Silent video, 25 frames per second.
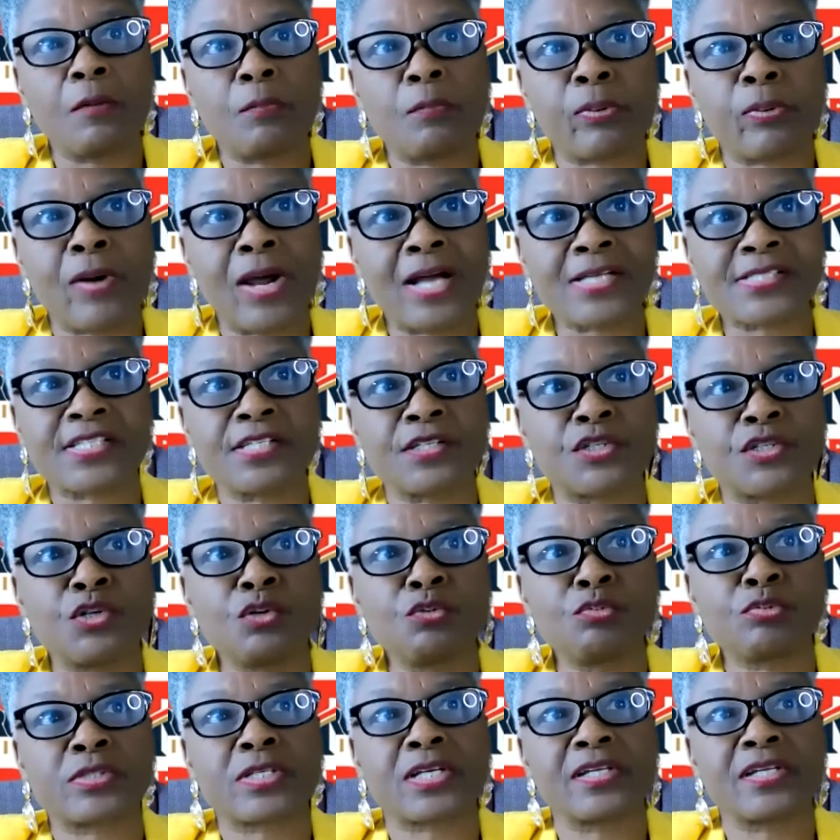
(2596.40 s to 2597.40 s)

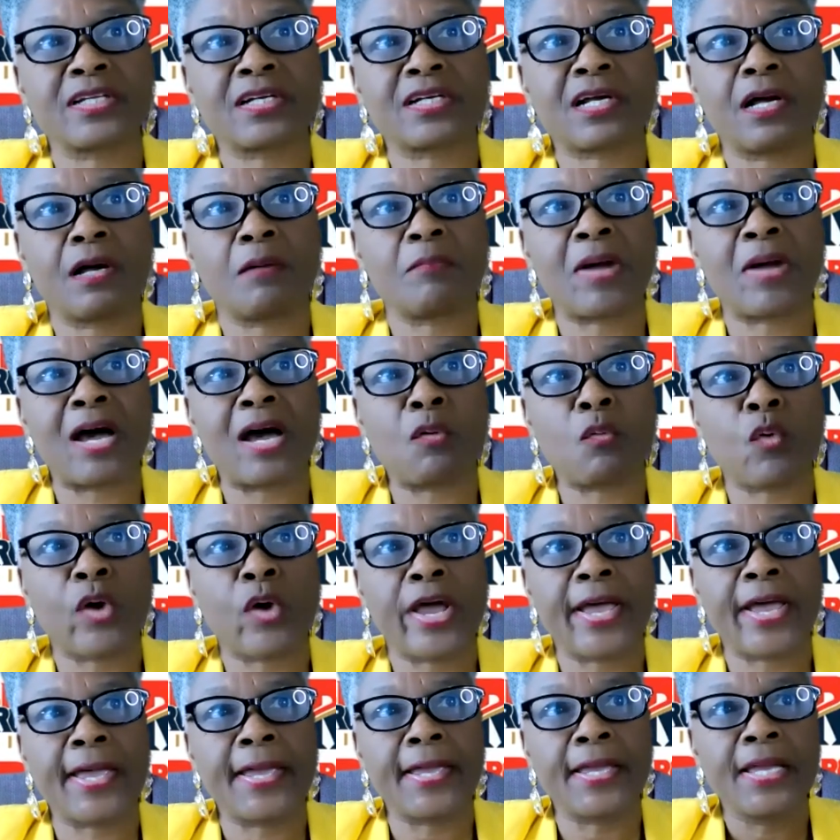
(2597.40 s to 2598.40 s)
Prostitute was going to come our
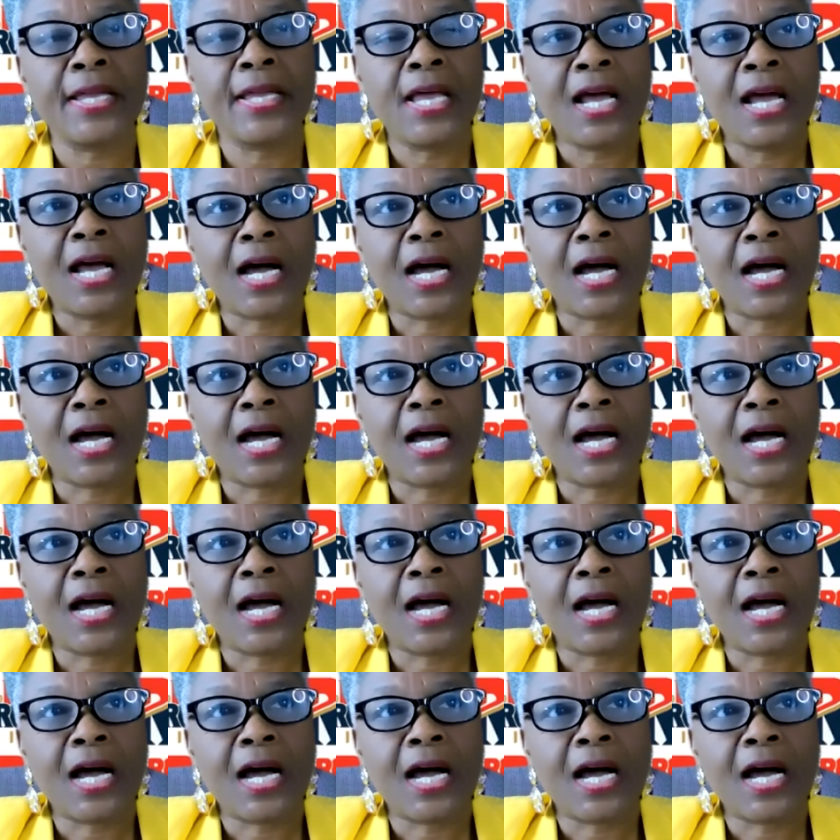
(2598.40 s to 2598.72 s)
way.